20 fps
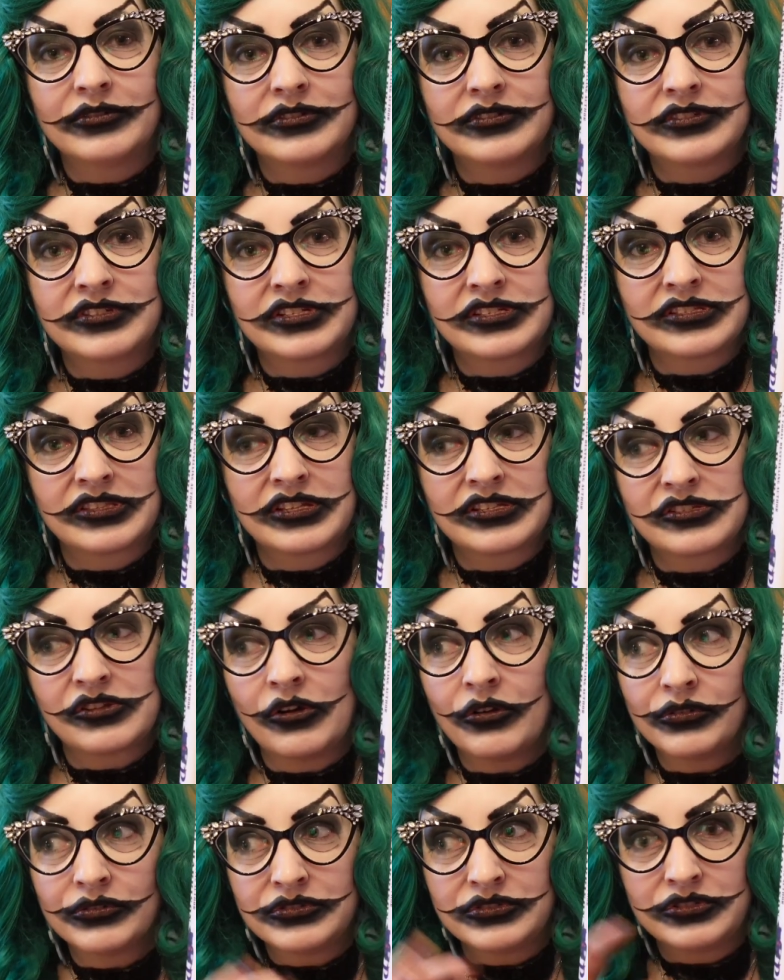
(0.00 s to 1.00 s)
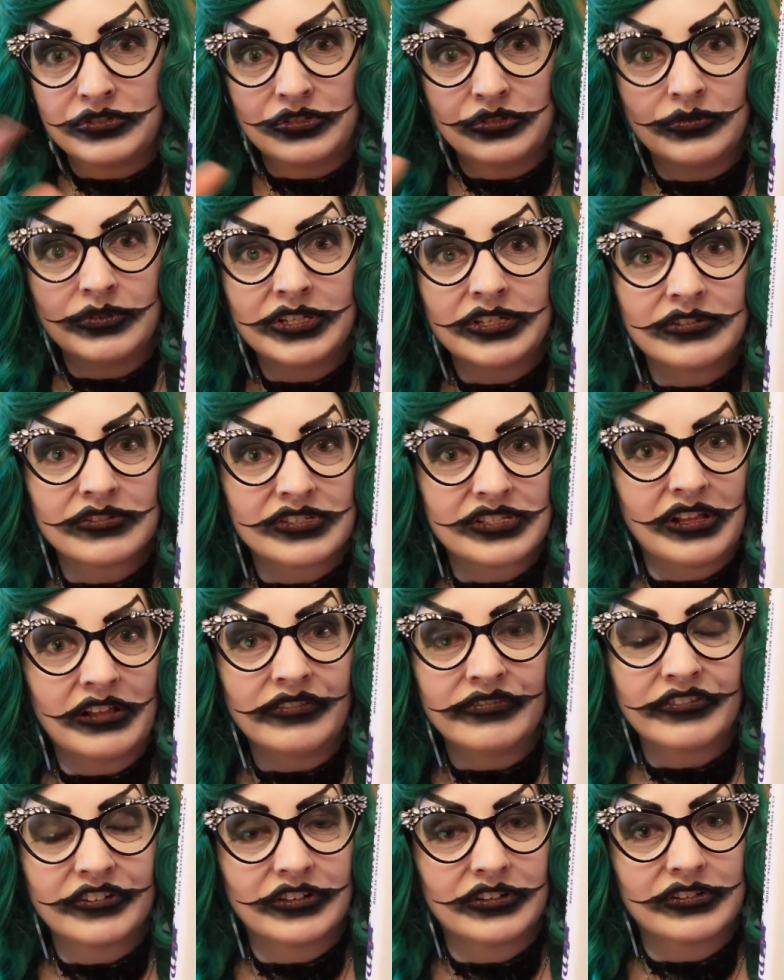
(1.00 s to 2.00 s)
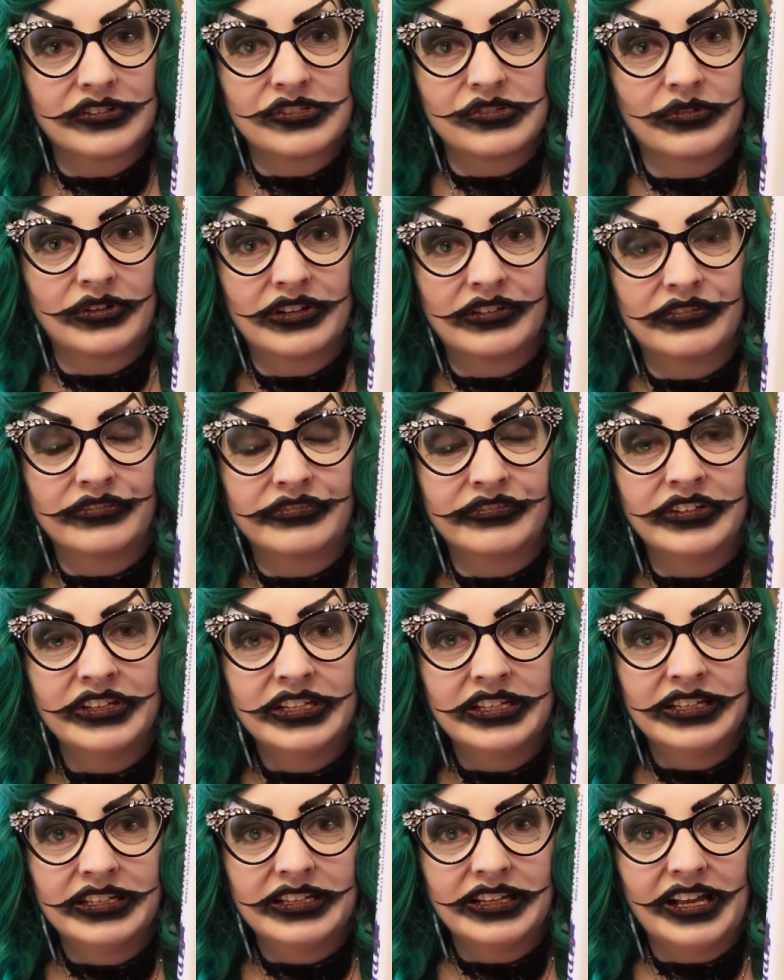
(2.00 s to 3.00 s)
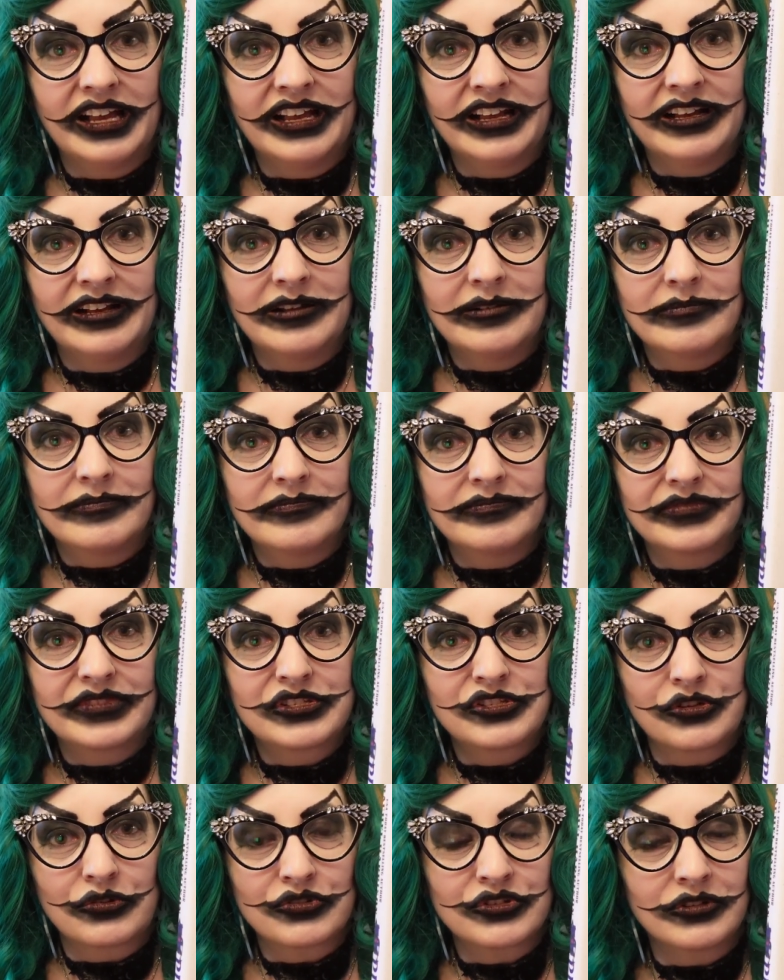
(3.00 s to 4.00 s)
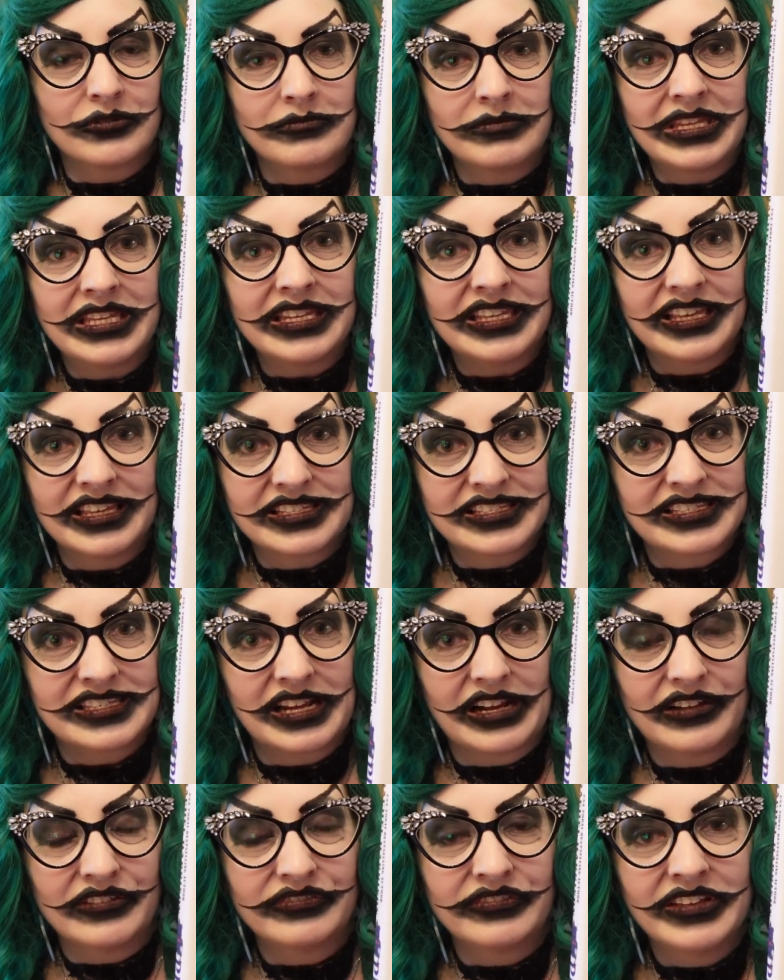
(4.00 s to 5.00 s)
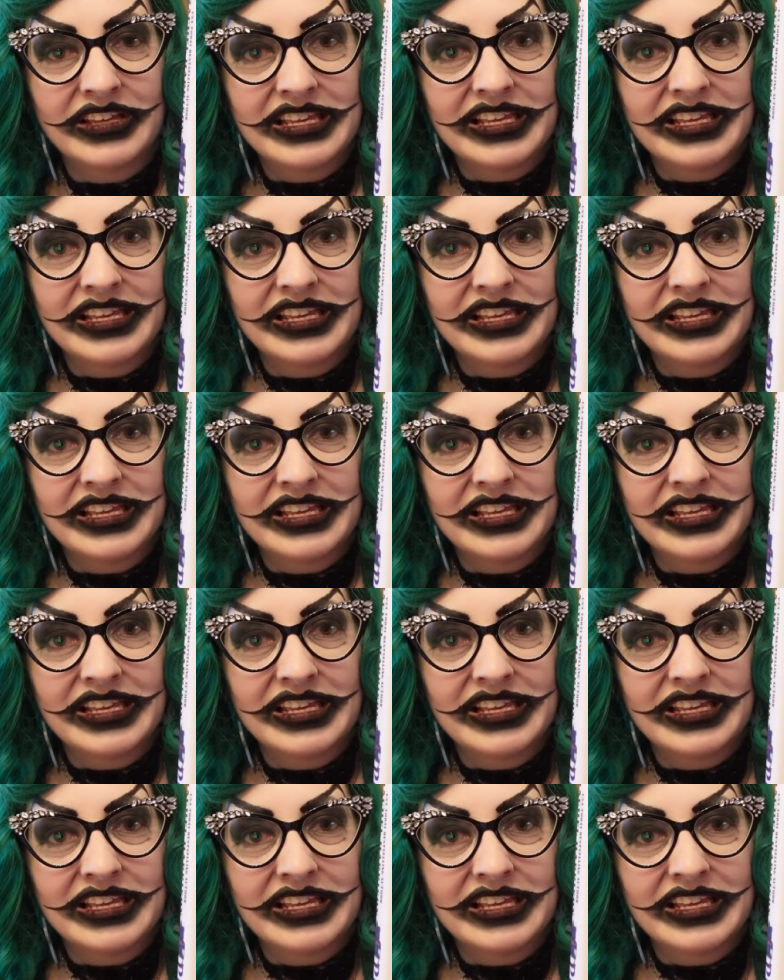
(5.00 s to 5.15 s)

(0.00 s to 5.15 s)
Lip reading: just this whole do-it-yourselfer sort of social media stuff.